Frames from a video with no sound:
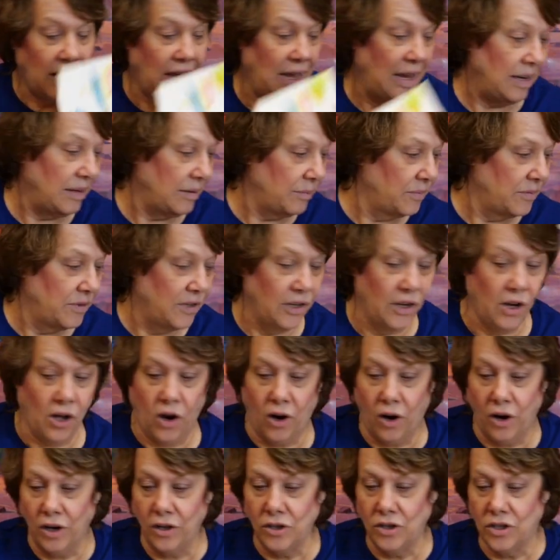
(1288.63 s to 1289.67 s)
a
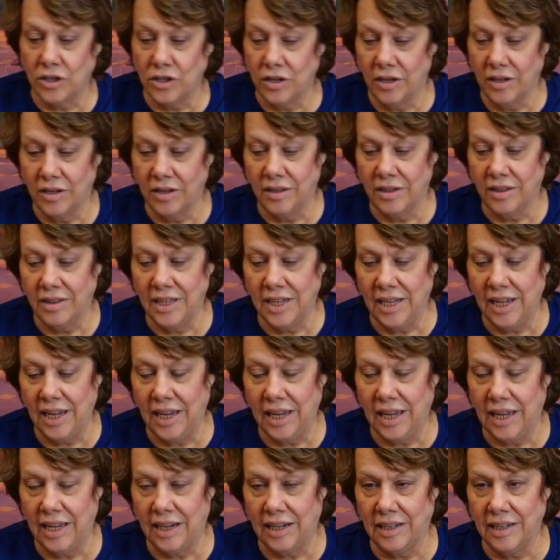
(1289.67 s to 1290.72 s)
large
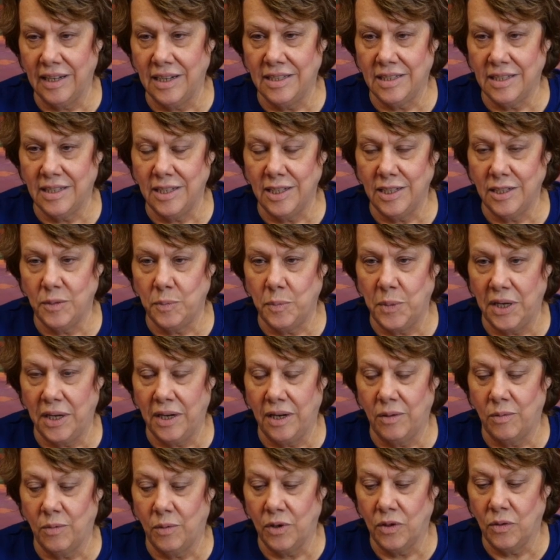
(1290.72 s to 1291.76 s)
thing, at least this
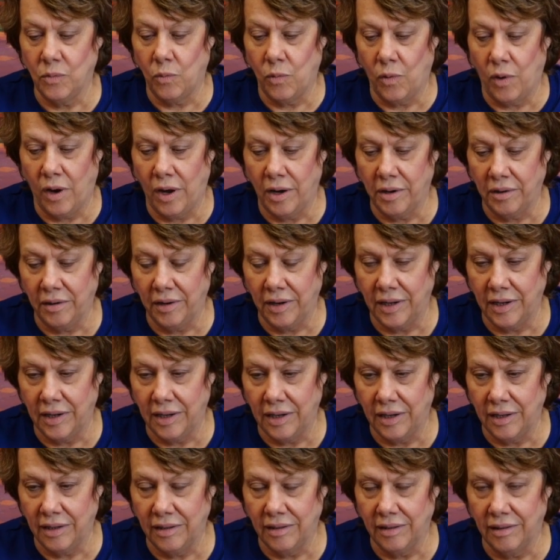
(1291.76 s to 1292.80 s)
big, with water in
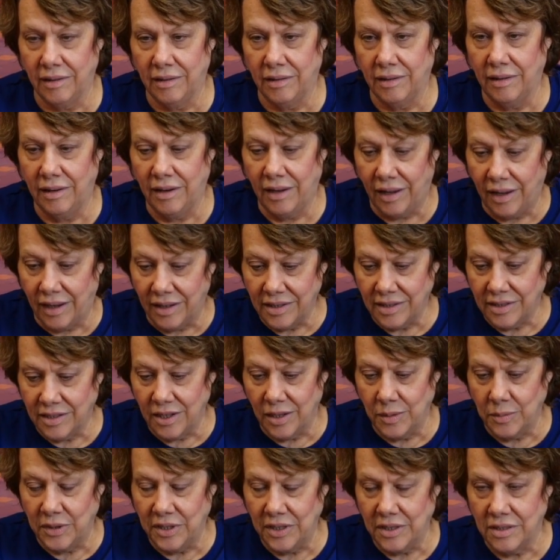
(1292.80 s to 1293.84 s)
it. Not
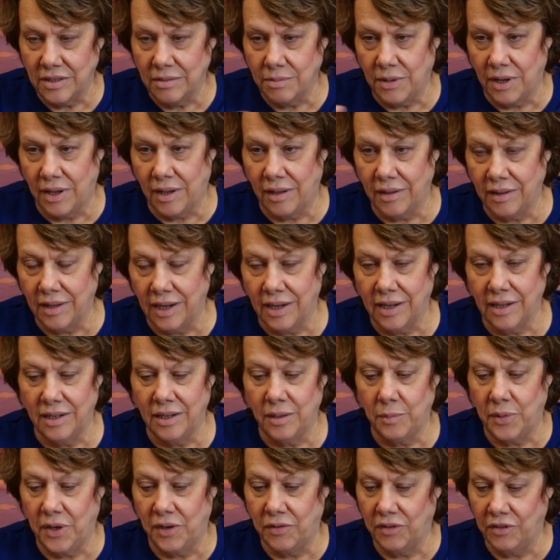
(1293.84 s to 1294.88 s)
something small they can
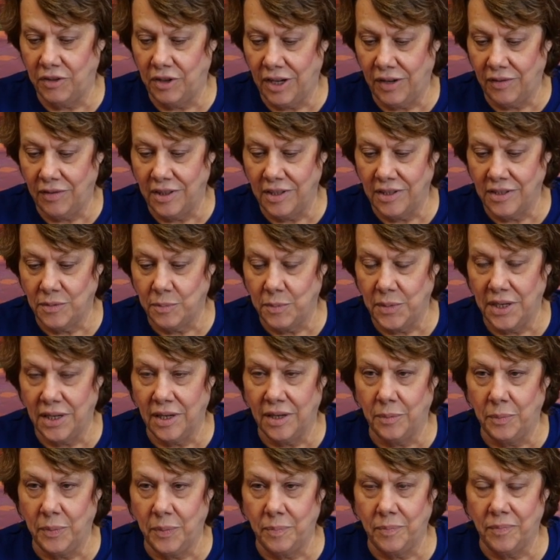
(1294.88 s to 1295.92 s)
dump over. You have this
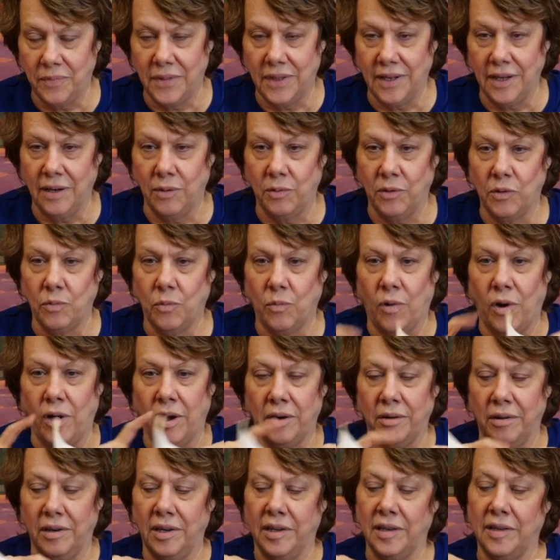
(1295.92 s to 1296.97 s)
big thing with
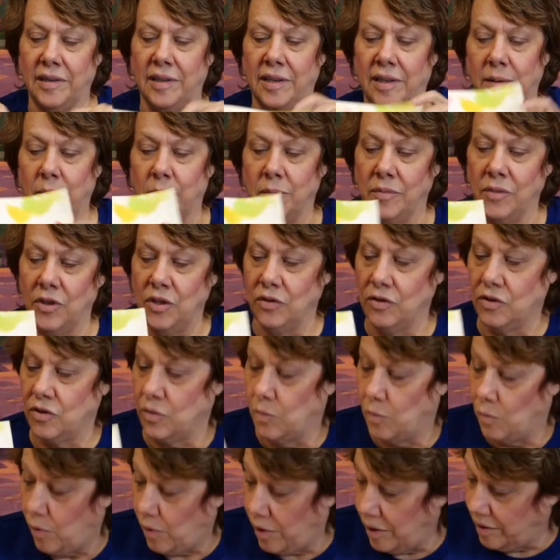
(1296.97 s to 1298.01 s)
water in it and let them use the
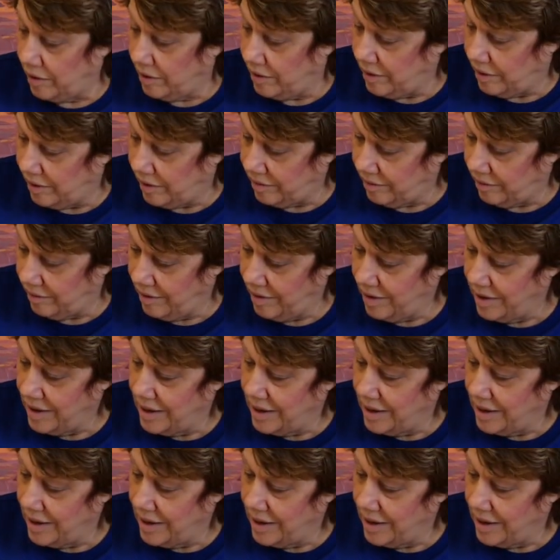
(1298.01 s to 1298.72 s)
watercolor.